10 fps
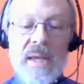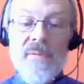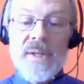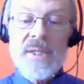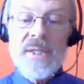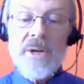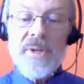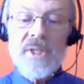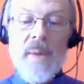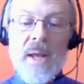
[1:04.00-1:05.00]
Given a
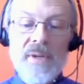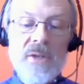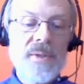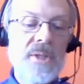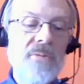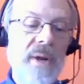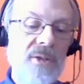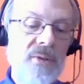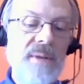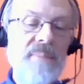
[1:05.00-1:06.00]
serious mental illness,
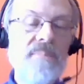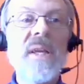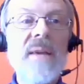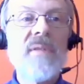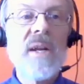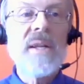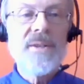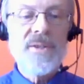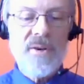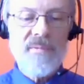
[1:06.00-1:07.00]
Rachel didn't believe that he
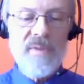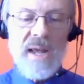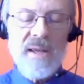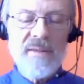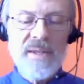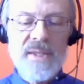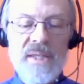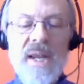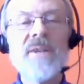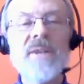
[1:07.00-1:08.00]
deserved death.
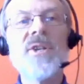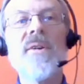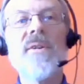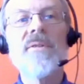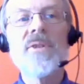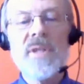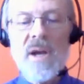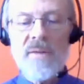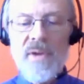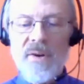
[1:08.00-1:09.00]
Instead, she urged the
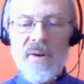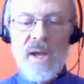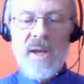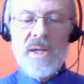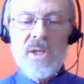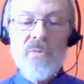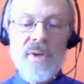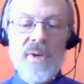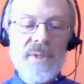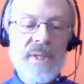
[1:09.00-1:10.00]
governor to
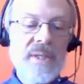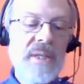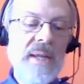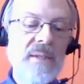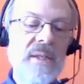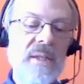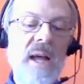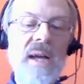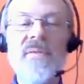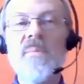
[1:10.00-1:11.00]
reduce his sentence to
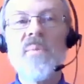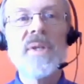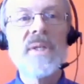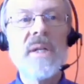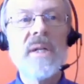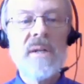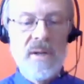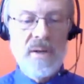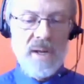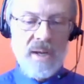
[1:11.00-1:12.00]
life in prison.
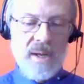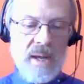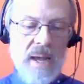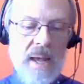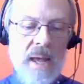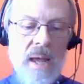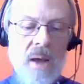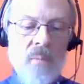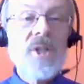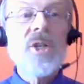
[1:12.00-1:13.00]

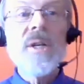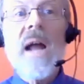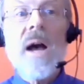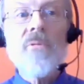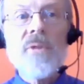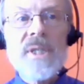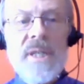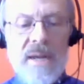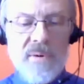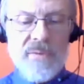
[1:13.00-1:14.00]
When she did not
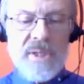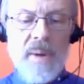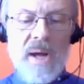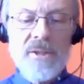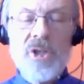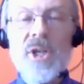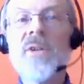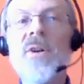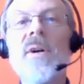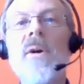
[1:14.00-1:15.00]
receive a response, she
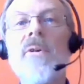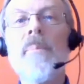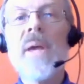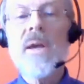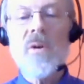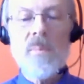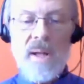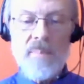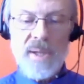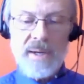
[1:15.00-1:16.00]
took her appeal
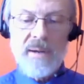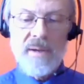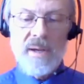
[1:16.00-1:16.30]
public.